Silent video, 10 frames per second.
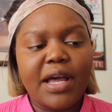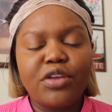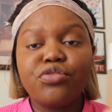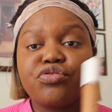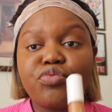I
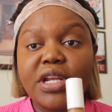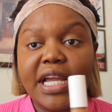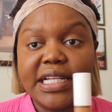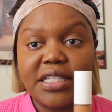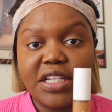use
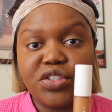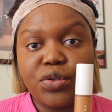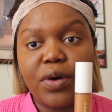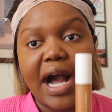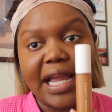390
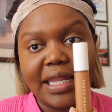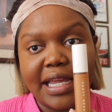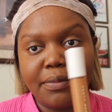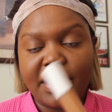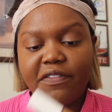to
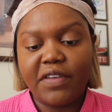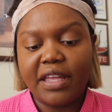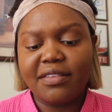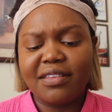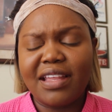highlight my
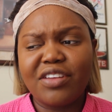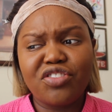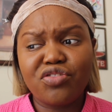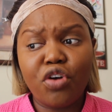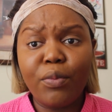face.
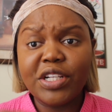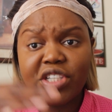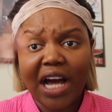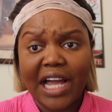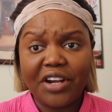It's so much
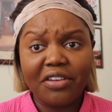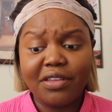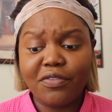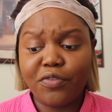higher than